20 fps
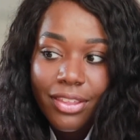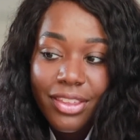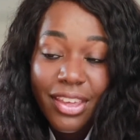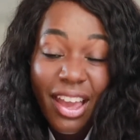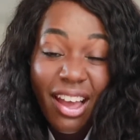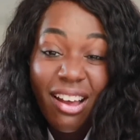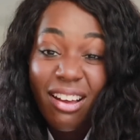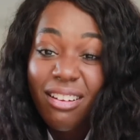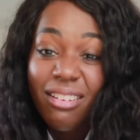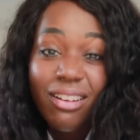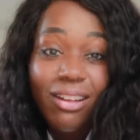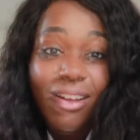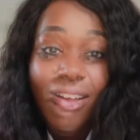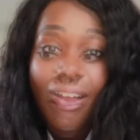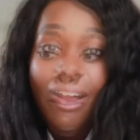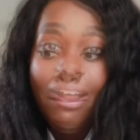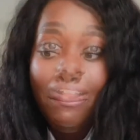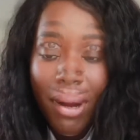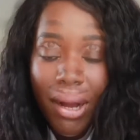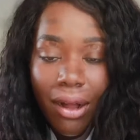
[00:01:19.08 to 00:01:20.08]
yeah,
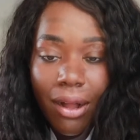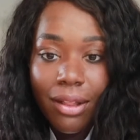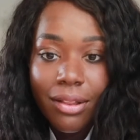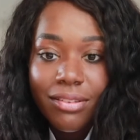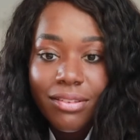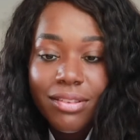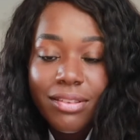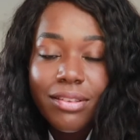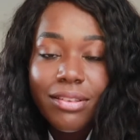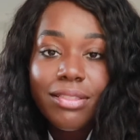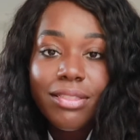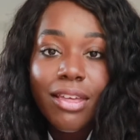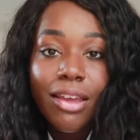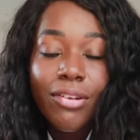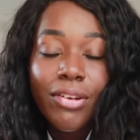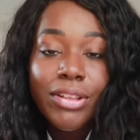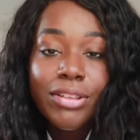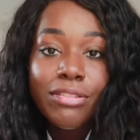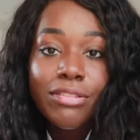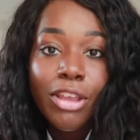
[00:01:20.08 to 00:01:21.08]
but
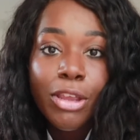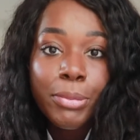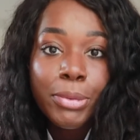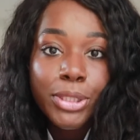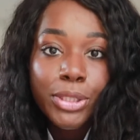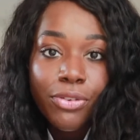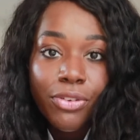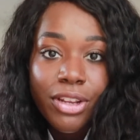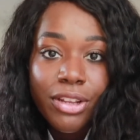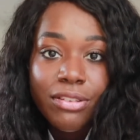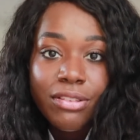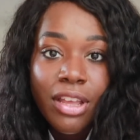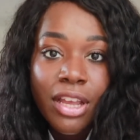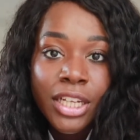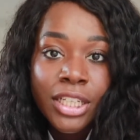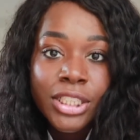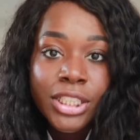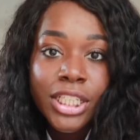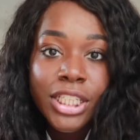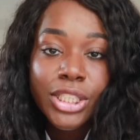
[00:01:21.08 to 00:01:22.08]
there is so much
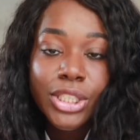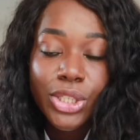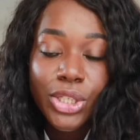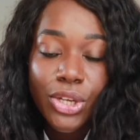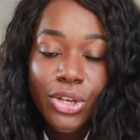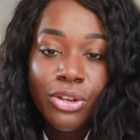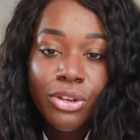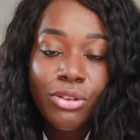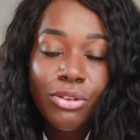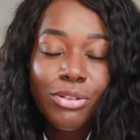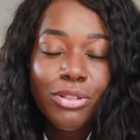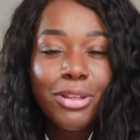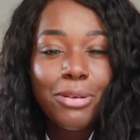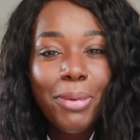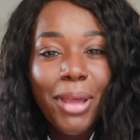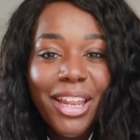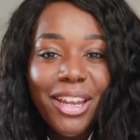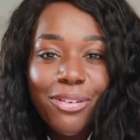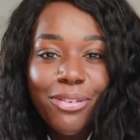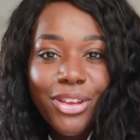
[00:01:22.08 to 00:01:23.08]
research into the
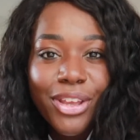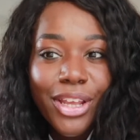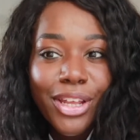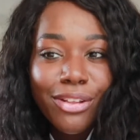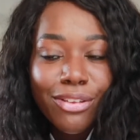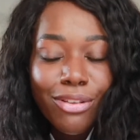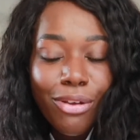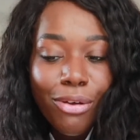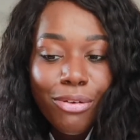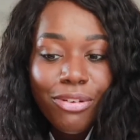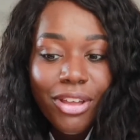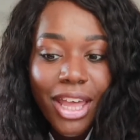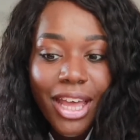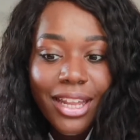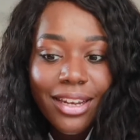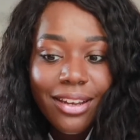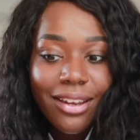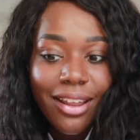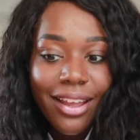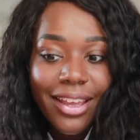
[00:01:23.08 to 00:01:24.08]
benefits of
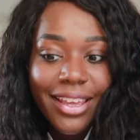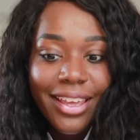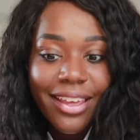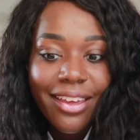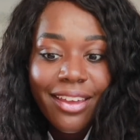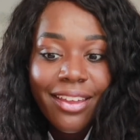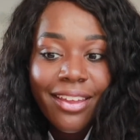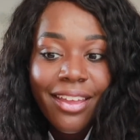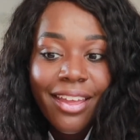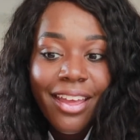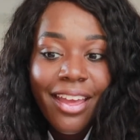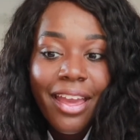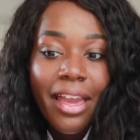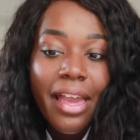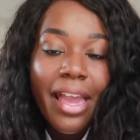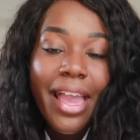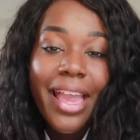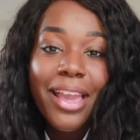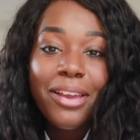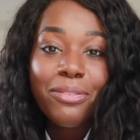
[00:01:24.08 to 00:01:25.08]
kind of like
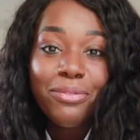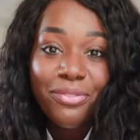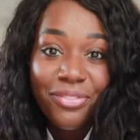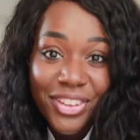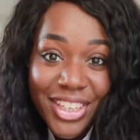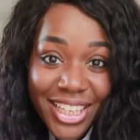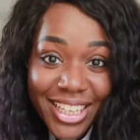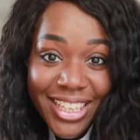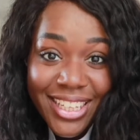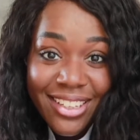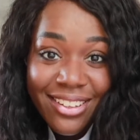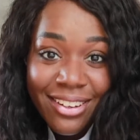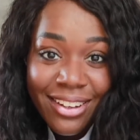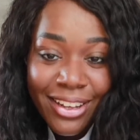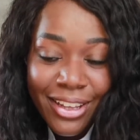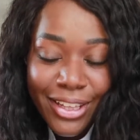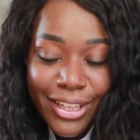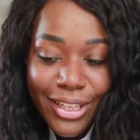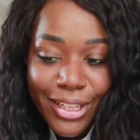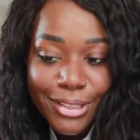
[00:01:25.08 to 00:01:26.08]
a vegan
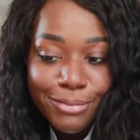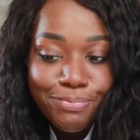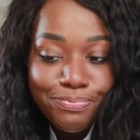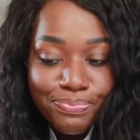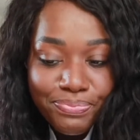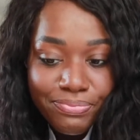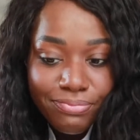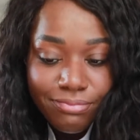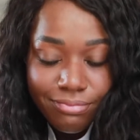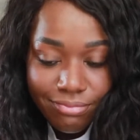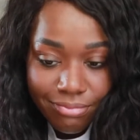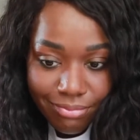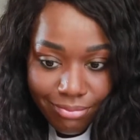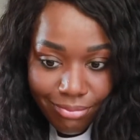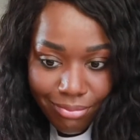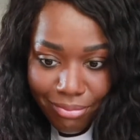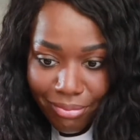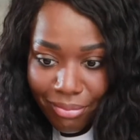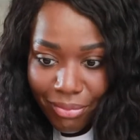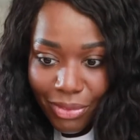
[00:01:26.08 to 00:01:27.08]
diet
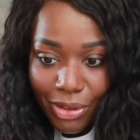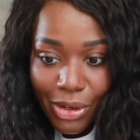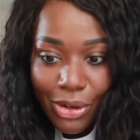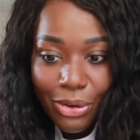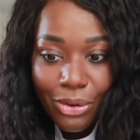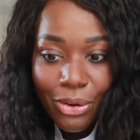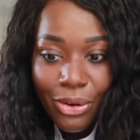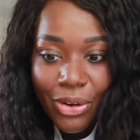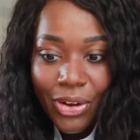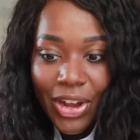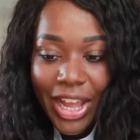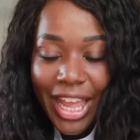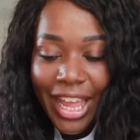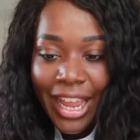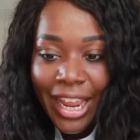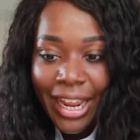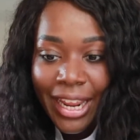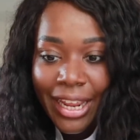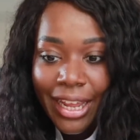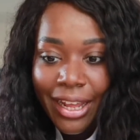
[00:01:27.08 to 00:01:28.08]
or
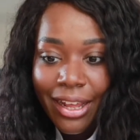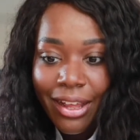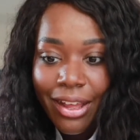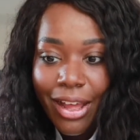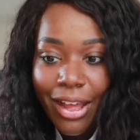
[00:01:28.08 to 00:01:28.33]
a